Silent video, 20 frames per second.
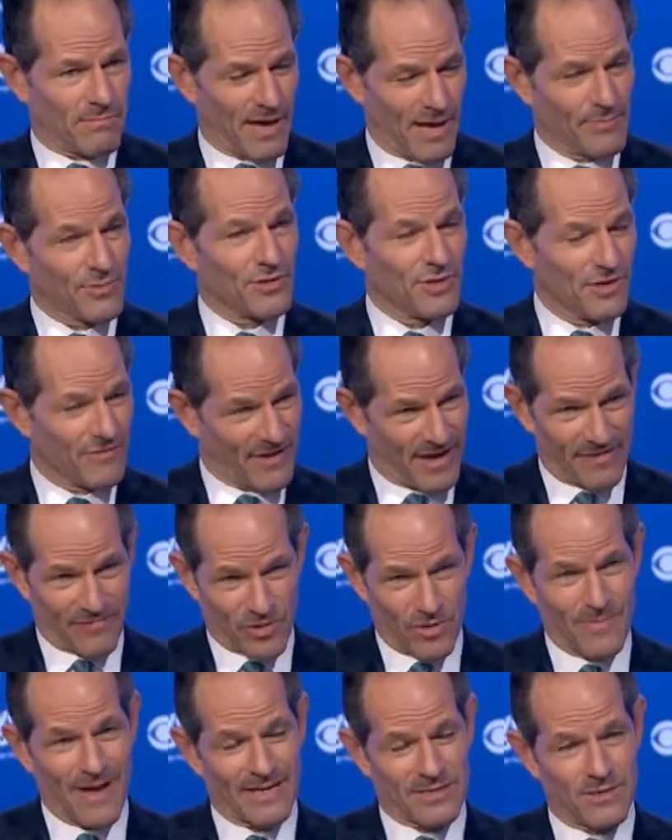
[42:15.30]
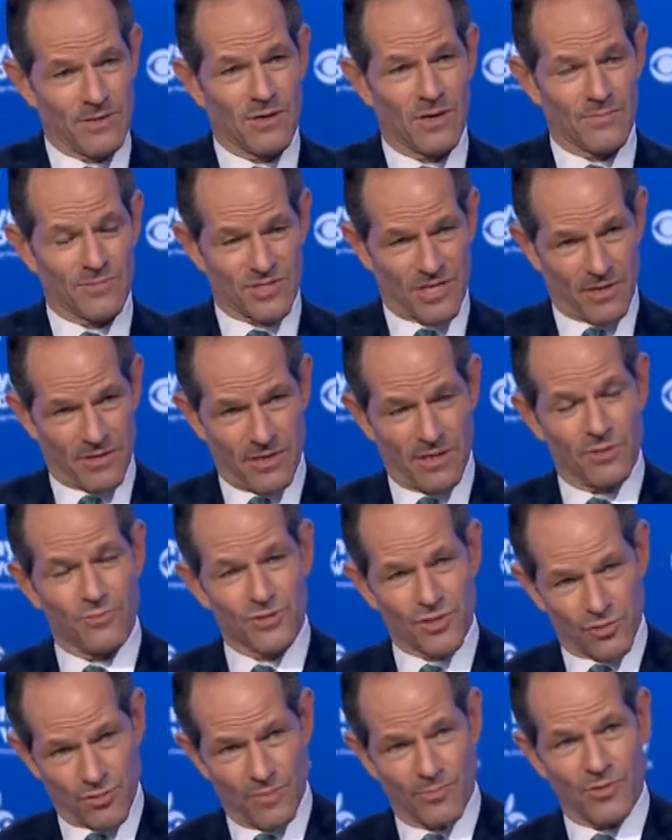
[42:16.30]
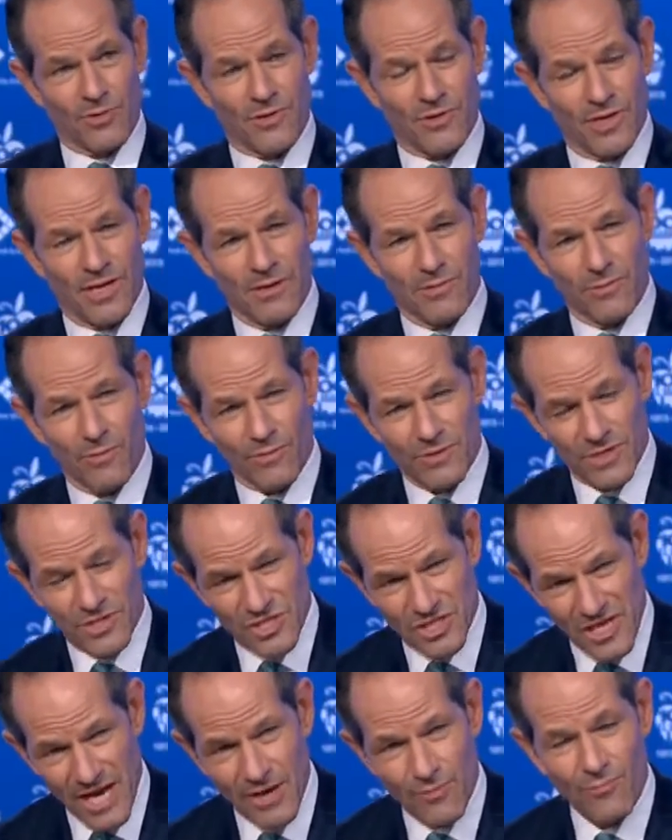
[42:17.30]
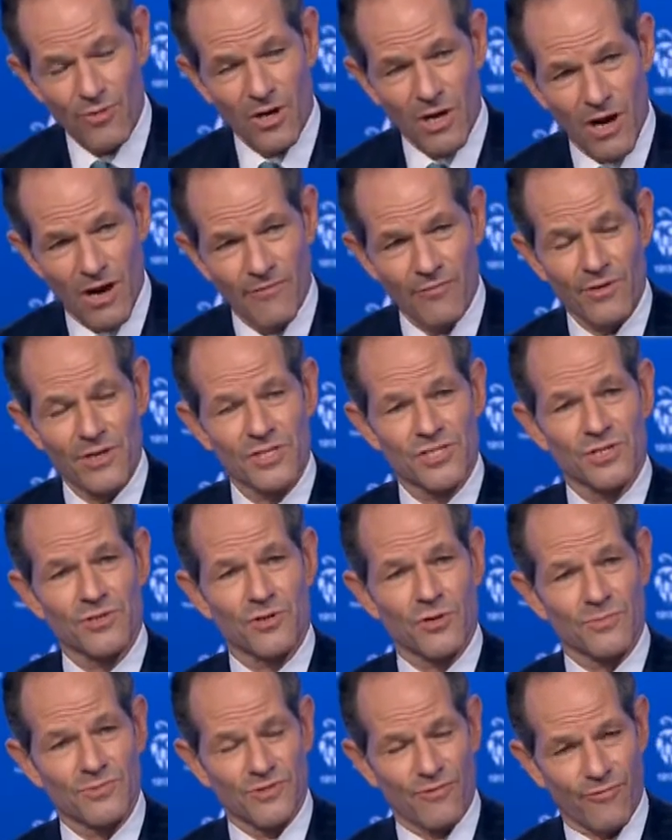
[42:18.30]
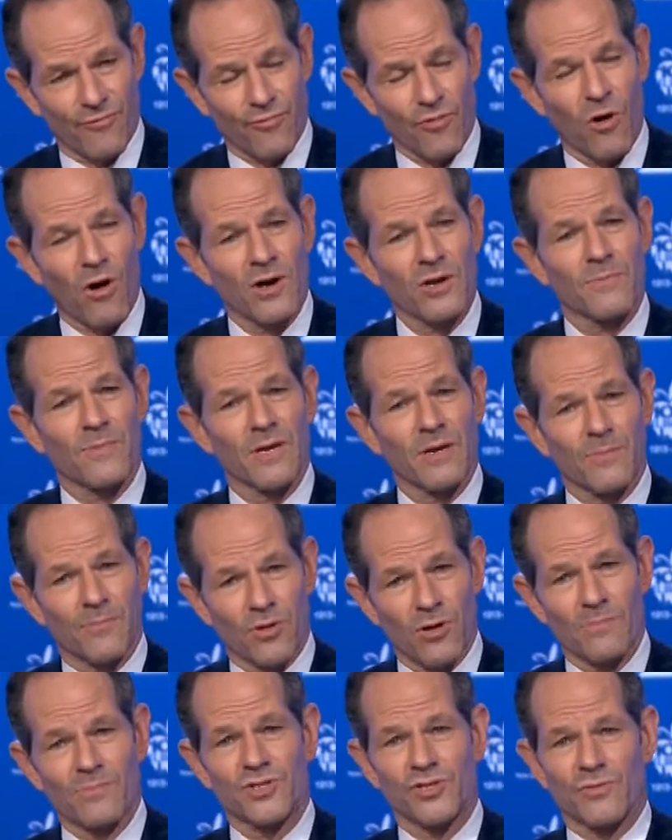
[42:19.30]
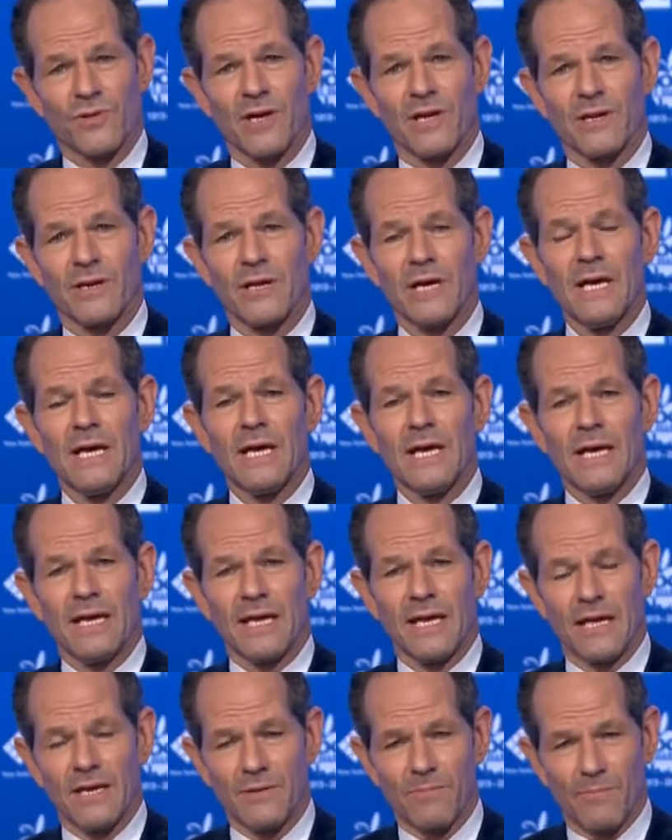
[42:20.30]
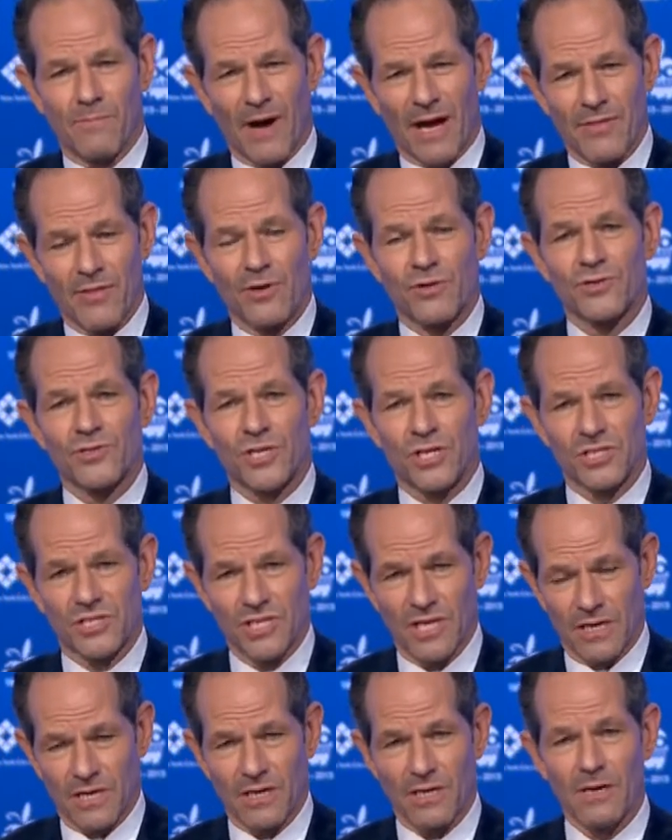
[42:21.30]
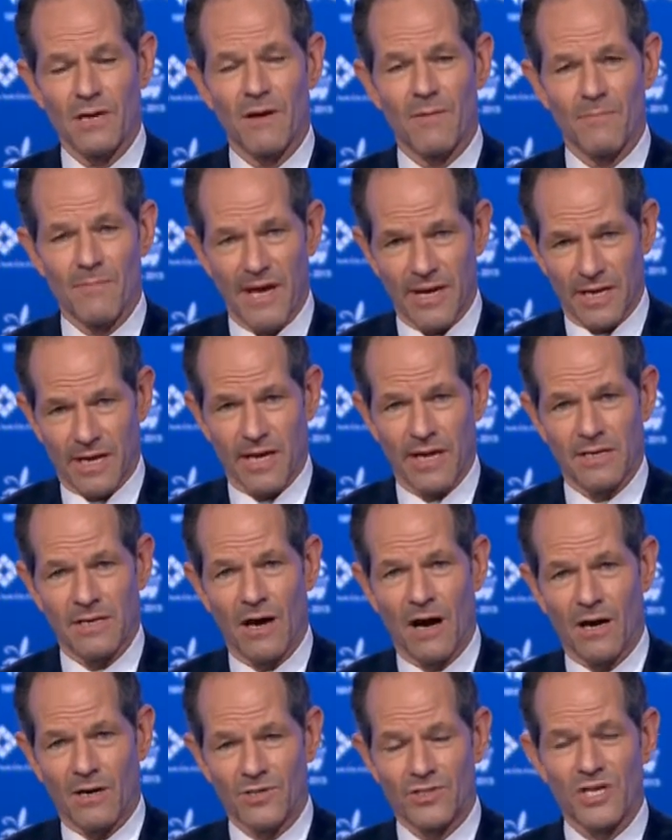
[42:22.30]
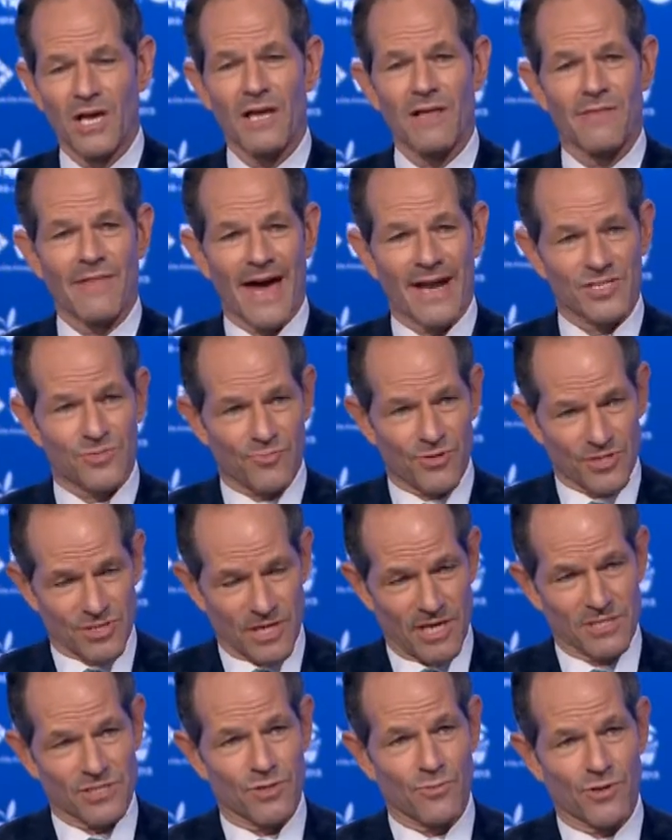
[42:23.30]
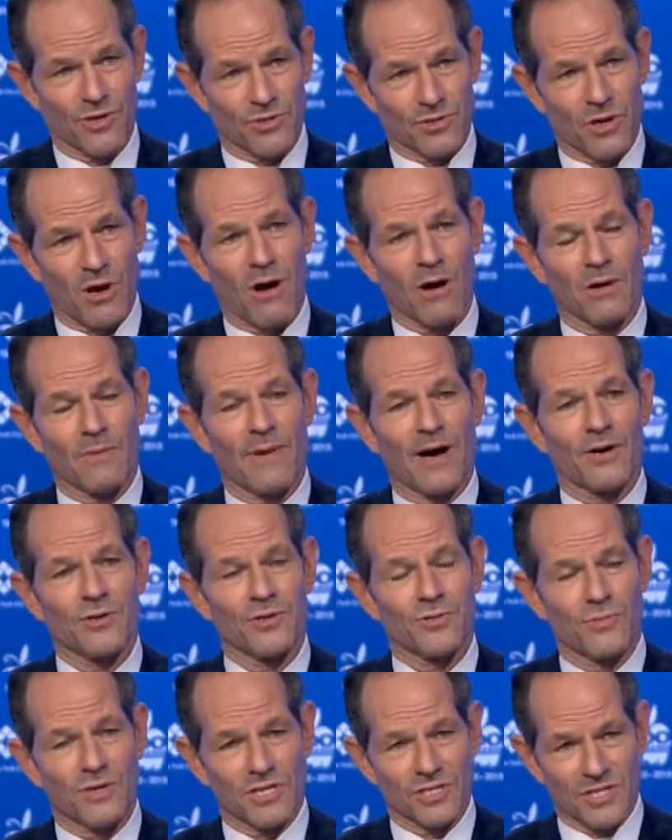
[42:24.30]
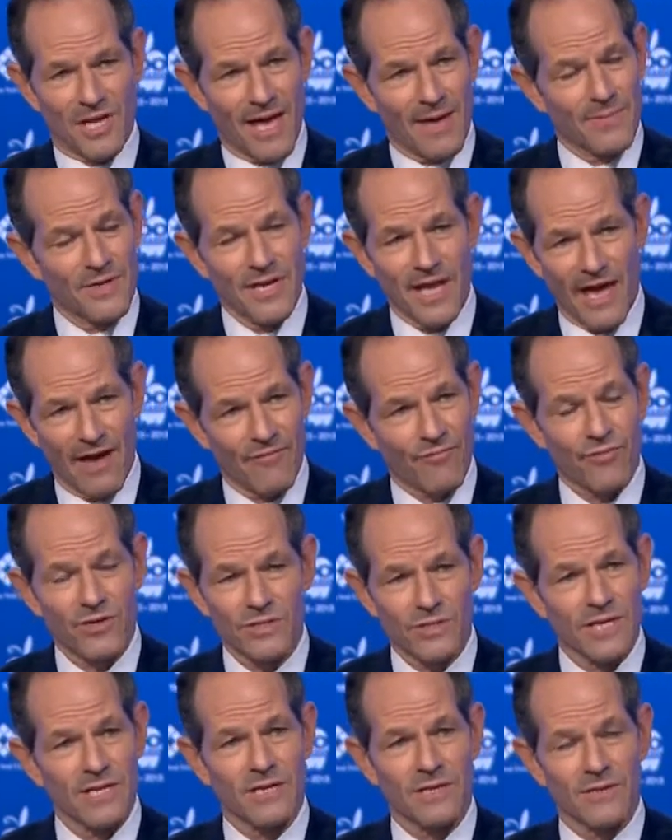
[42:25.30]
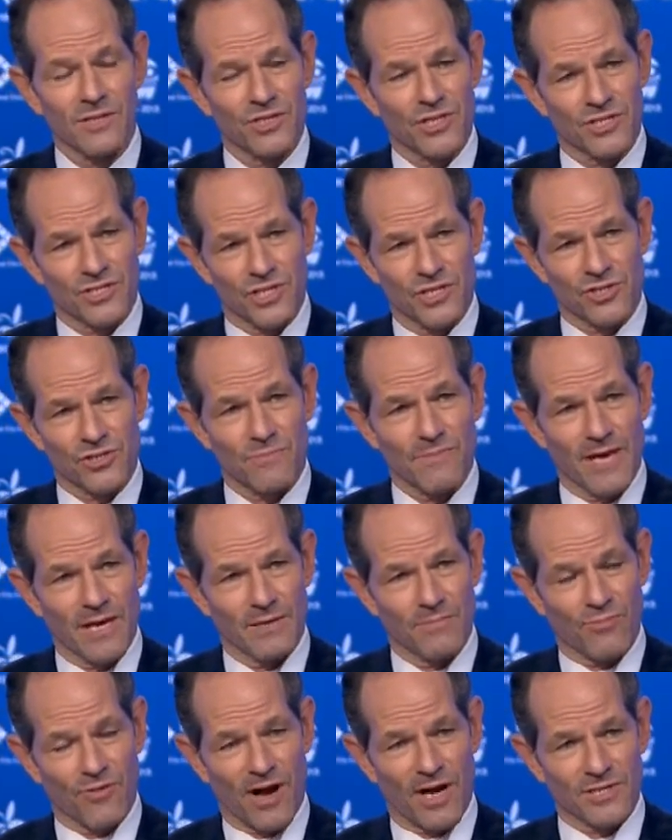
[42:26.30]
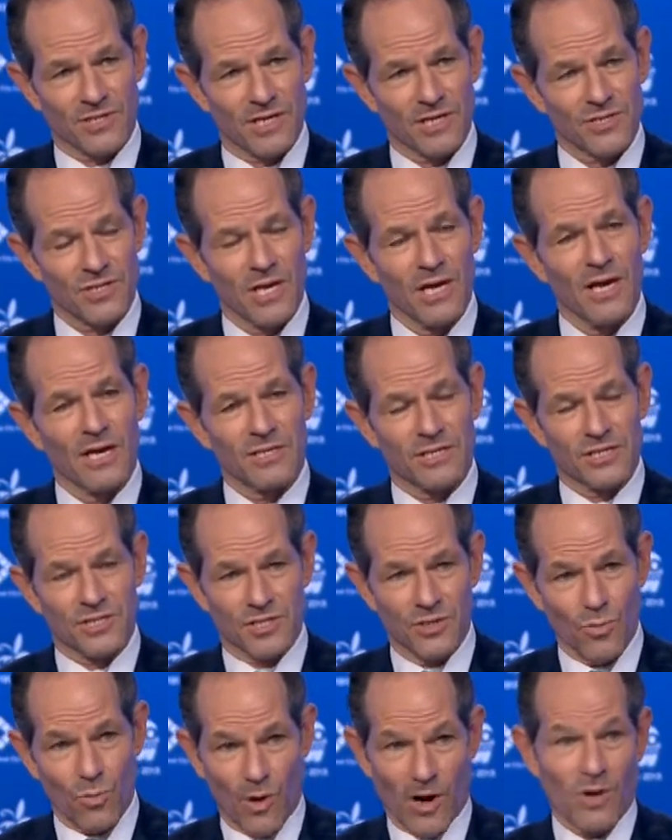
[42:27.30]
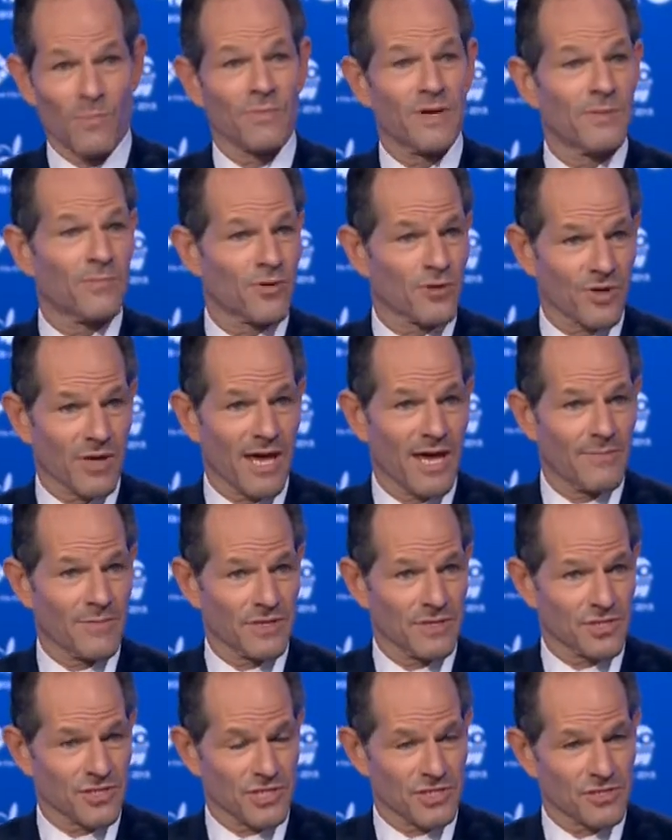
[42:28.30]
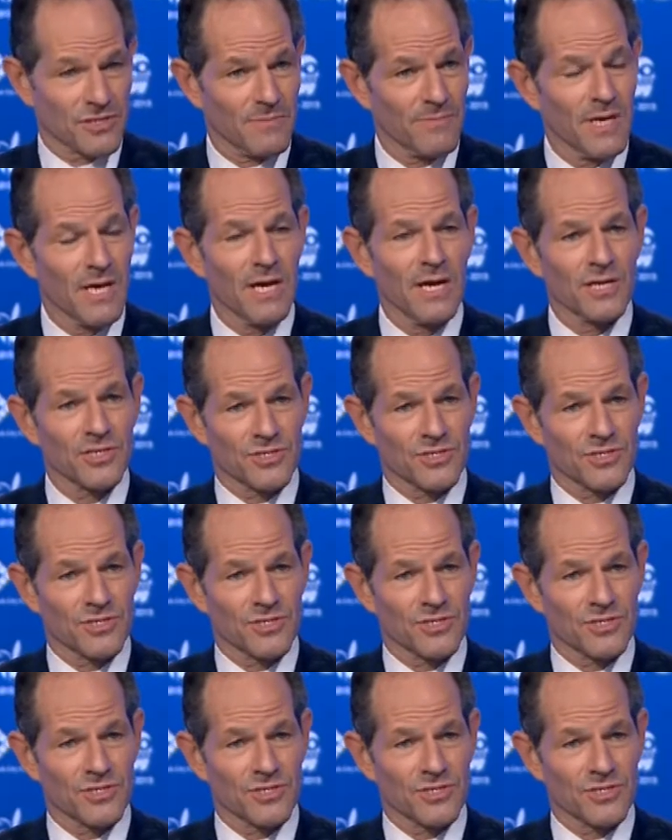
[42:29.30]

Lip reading: I believe, I'd have to go back to the numbers, I think it was tripled, the state recoveries in terms of fraud being perpetrated by those seeking Medicaid dollars. That is precisely what you're talking about. You examine every link in the decision-making process to see where people are gaming the system.